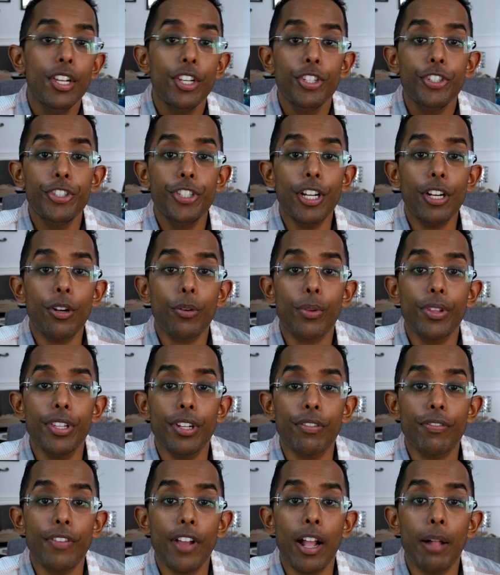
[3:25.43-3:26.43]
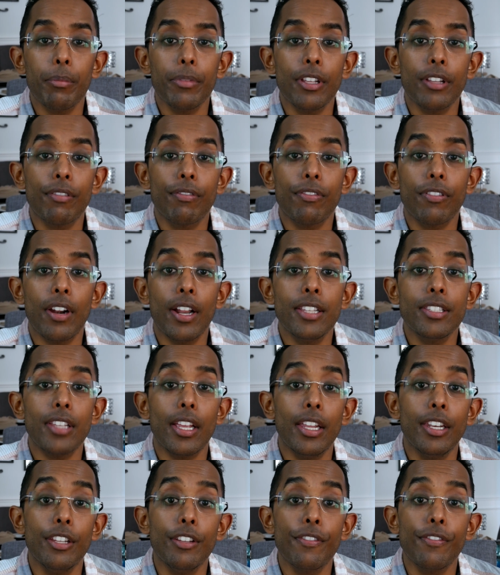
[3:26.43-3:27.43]
share it with your family and friends,
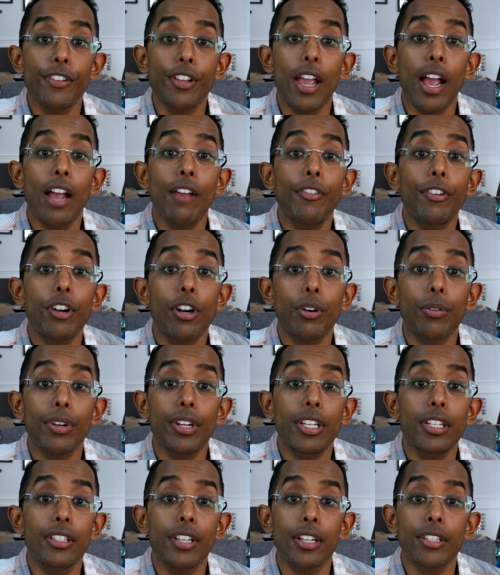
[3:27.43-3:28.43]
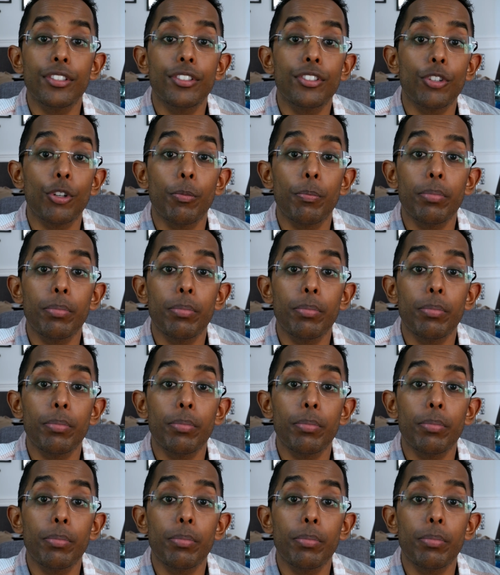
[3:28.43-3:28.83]
and if you haven't already done so,